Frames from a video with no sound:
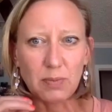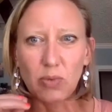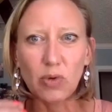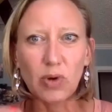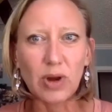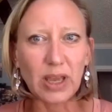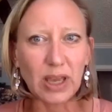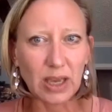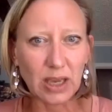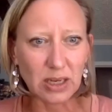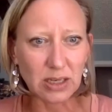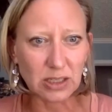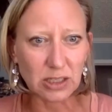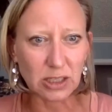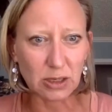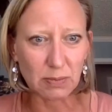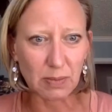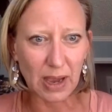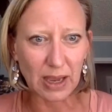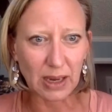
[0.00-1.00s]
bring
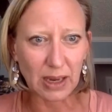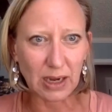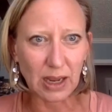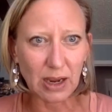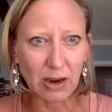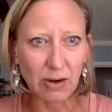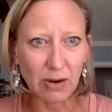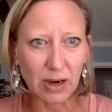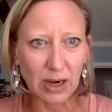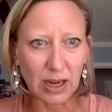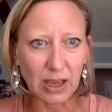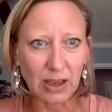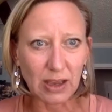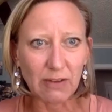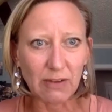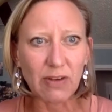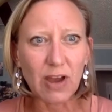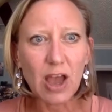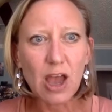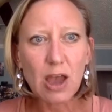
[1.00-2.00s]
into my
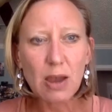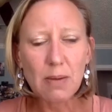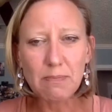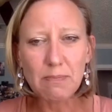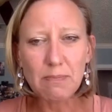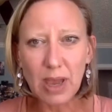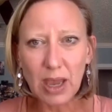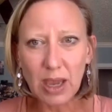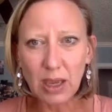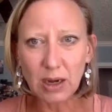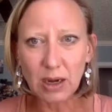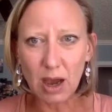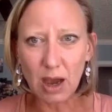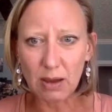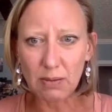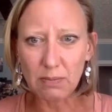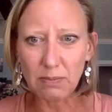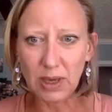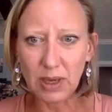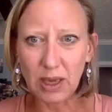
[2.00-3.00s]
narrative may
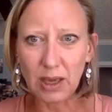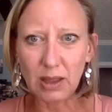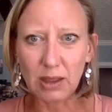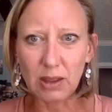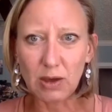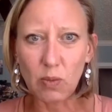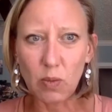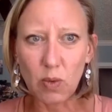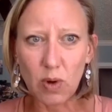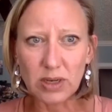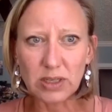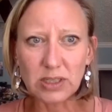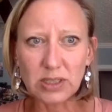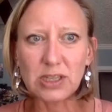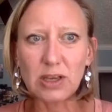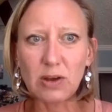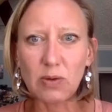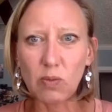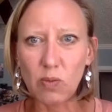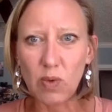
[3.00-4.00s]
not be the
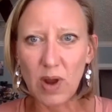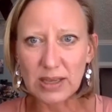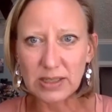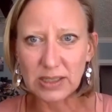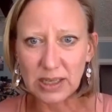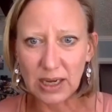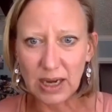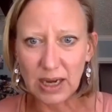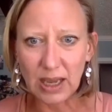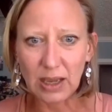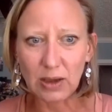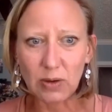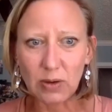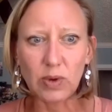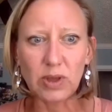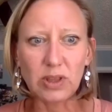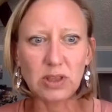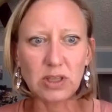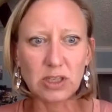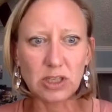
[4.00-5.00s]
ones that resonate
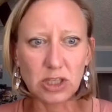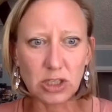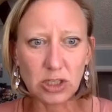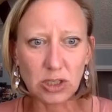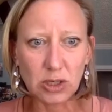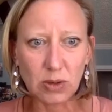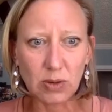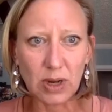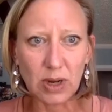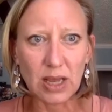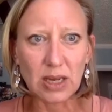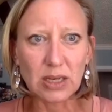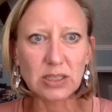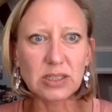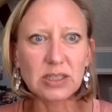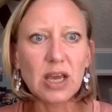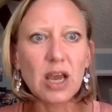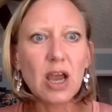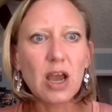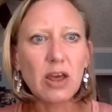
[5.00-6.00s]
with the
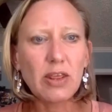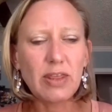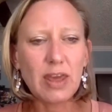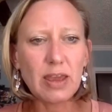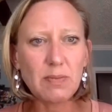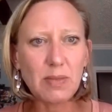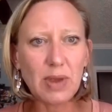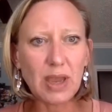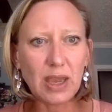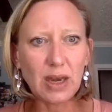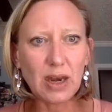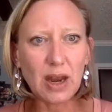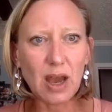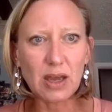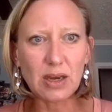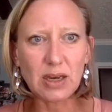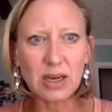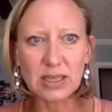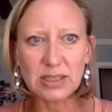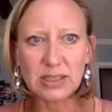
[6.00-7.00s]
students. They may
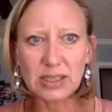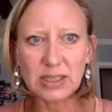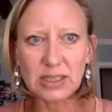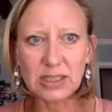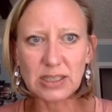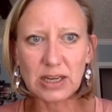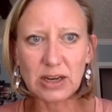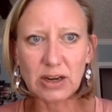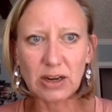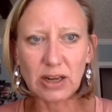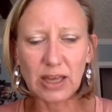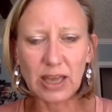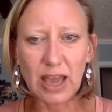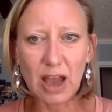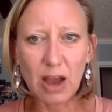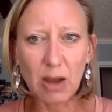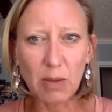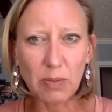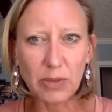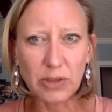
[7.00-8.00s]
not necessarily
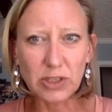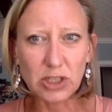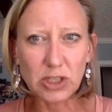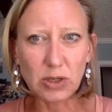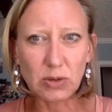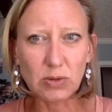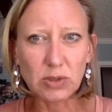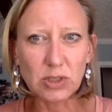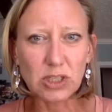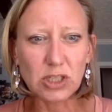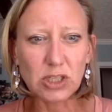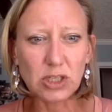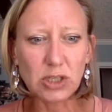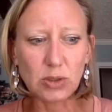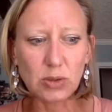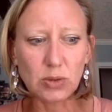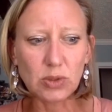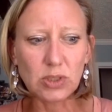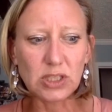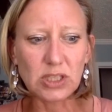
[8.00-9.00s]
help the students
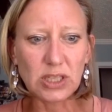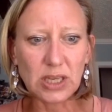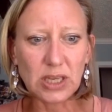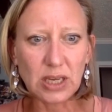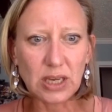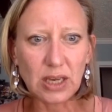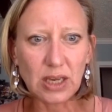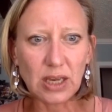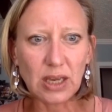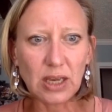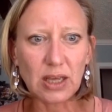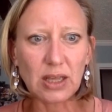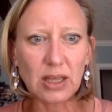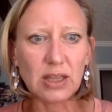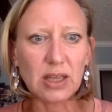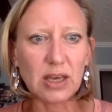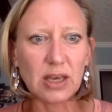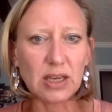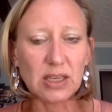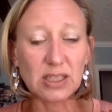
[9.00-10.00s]
to
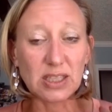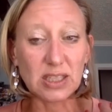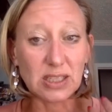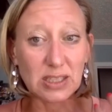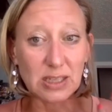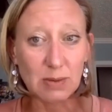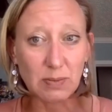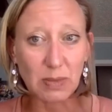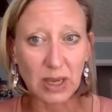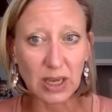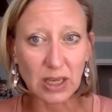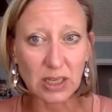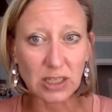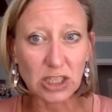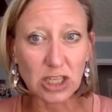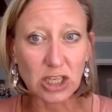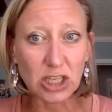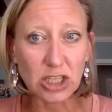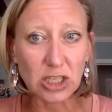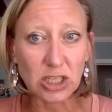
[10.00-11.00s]
see the systemic
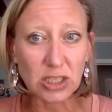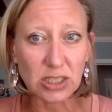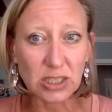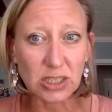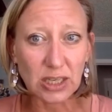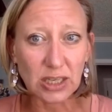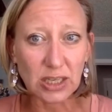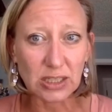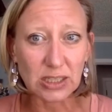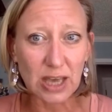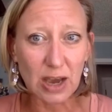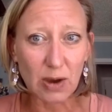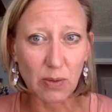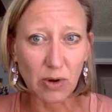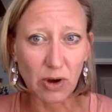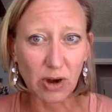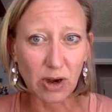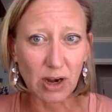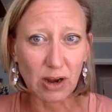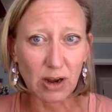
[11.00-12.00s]
contingencies that
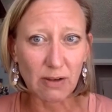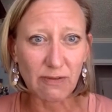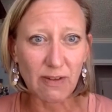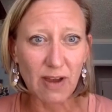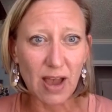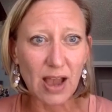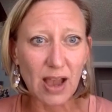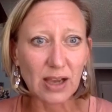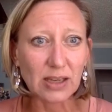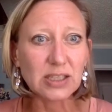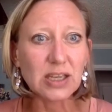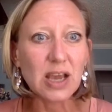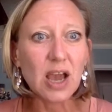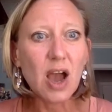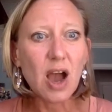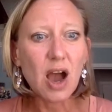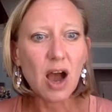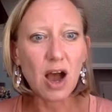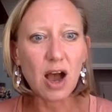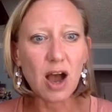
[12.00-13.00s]
were in effect.
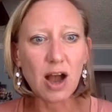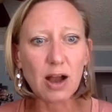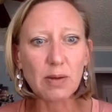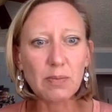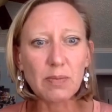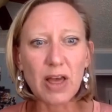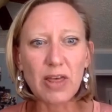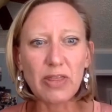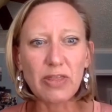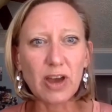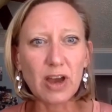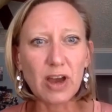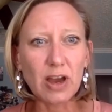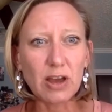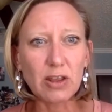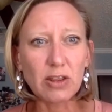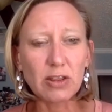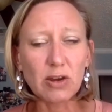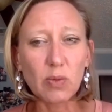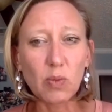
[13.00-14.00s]

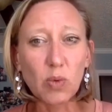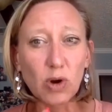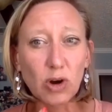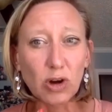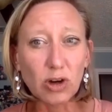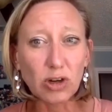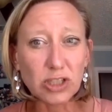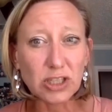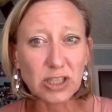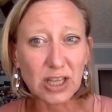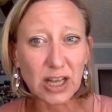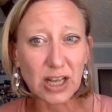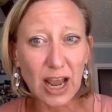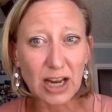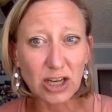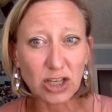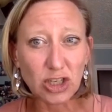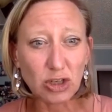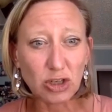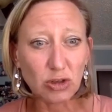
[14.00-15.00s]
The words that
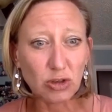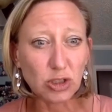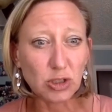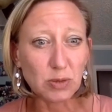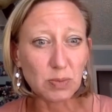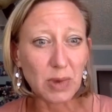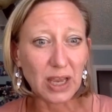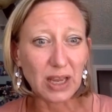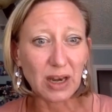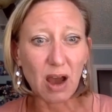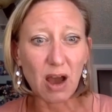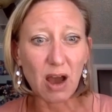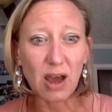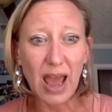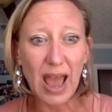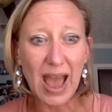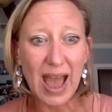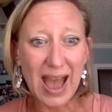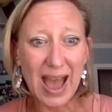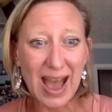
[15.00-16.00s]
I choose may
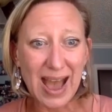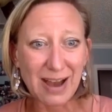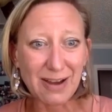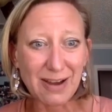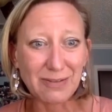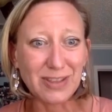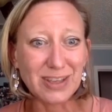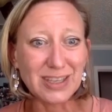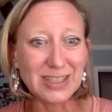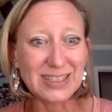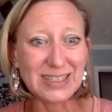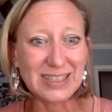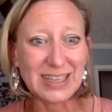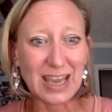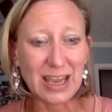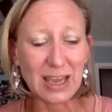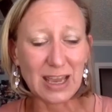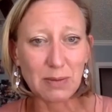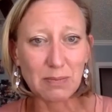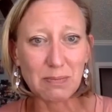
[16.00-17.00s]
not have the
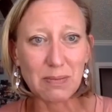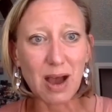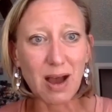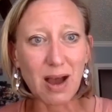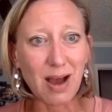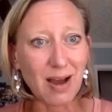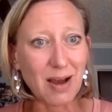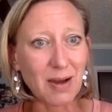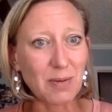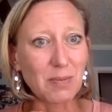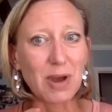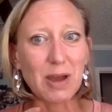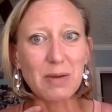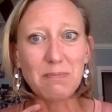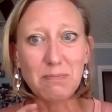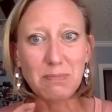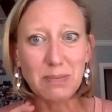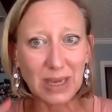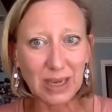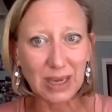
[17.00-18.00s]
same
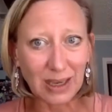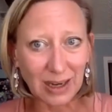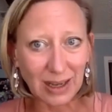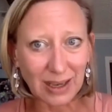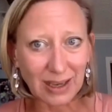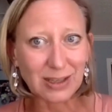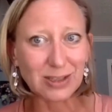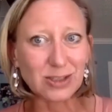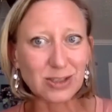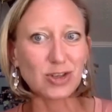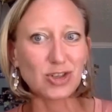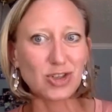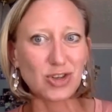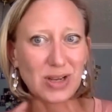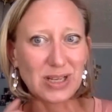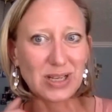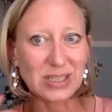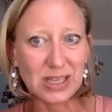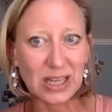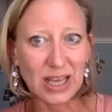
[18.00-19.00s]
meanings or
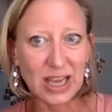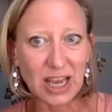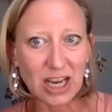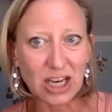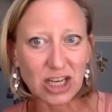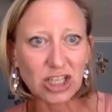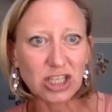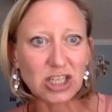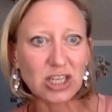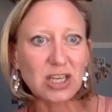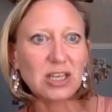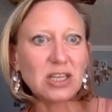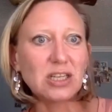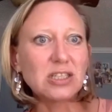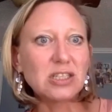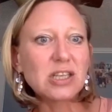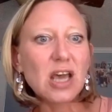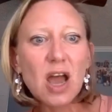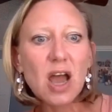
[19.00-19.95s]
translations,